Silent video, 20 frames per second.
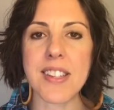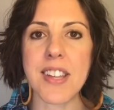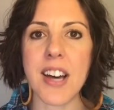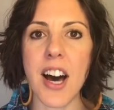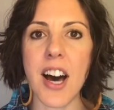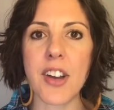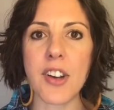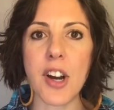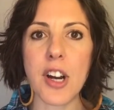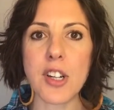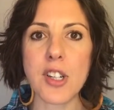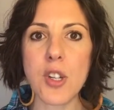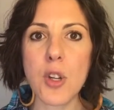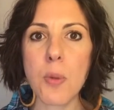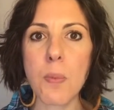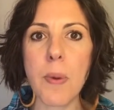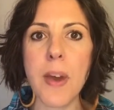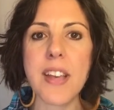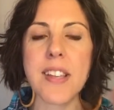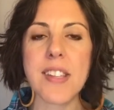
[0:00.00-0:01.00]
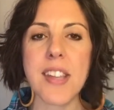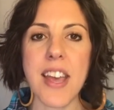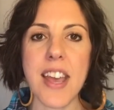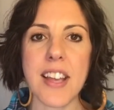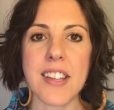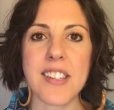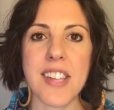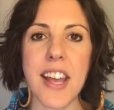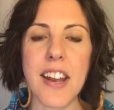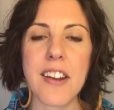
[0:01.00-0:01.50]
the On Guard toothpaste, the
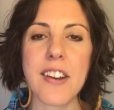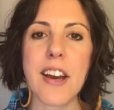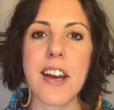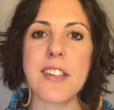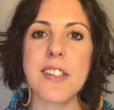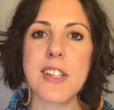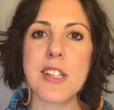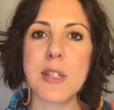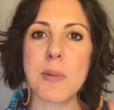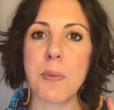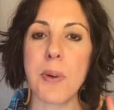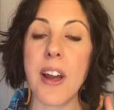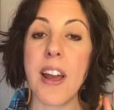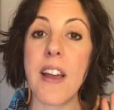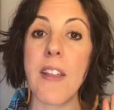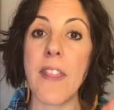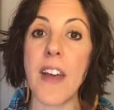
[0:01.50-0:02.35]
hand sanitizing spray,